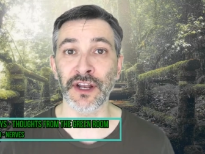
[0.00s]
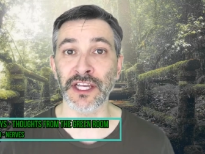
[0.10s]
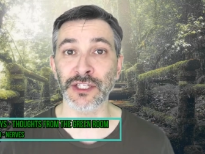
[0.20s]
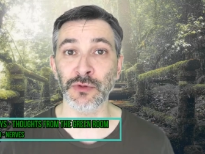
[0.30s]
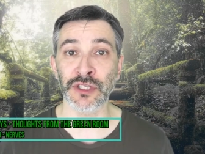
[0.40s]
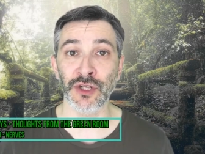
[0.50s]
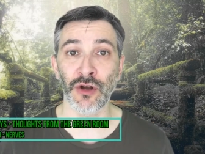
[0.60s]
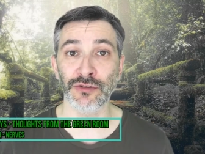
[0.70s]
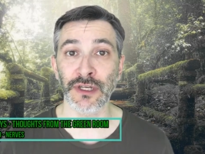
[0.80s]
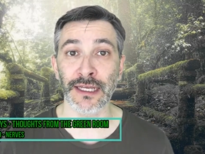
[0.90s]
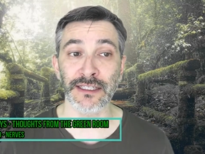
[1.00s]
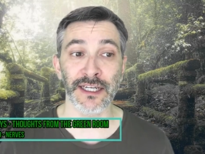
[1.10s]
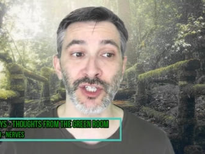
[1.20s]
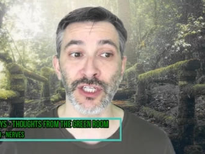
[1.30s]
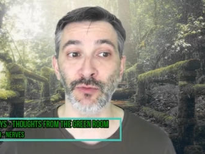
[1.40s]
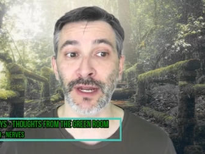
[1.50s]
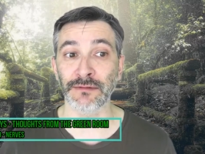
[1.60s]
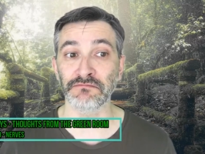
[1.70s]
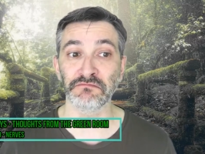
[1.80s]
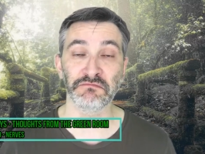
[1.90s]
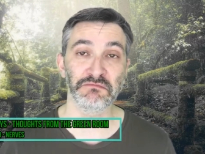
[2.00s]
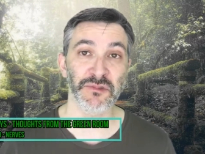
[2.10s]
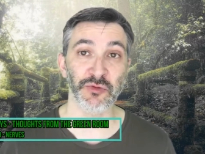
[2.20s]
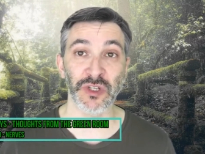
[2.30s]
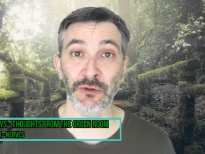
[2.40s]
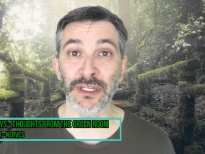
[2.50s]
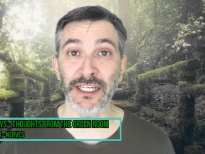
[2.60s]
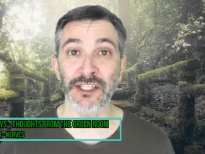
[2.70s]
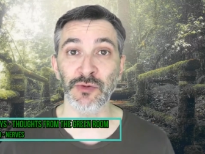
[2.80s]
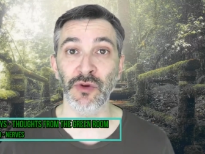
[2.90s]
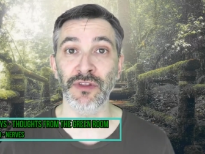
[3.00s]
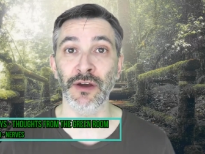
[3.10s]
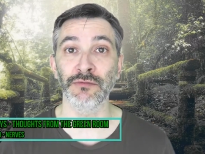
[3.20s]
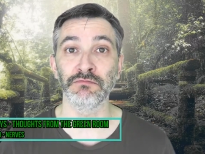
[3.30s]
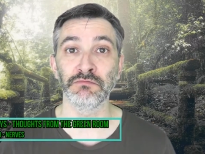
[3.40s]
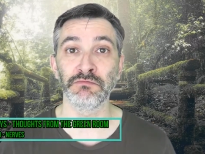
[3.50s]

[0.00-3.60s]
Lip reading: and as a result, I essentially went 3 weeks without